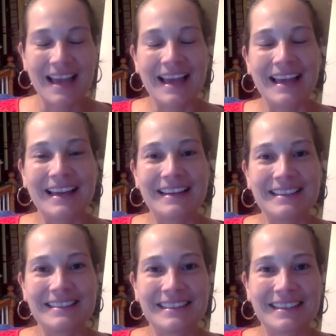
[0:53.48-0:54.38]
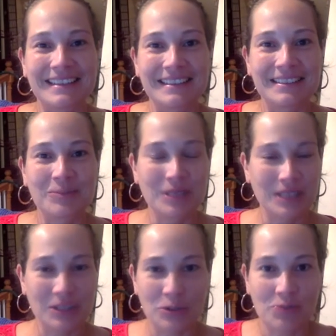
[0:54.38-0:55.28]
and
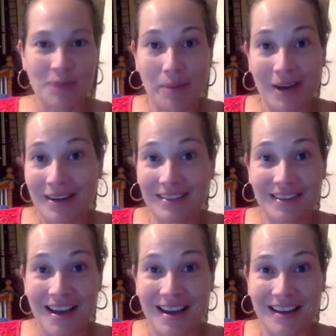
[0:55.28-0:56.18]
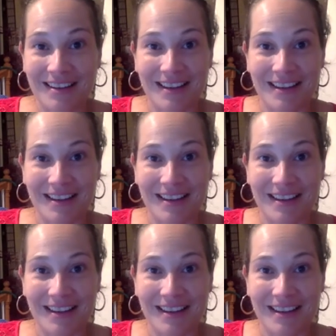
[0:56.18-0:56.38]
really use my body a lot.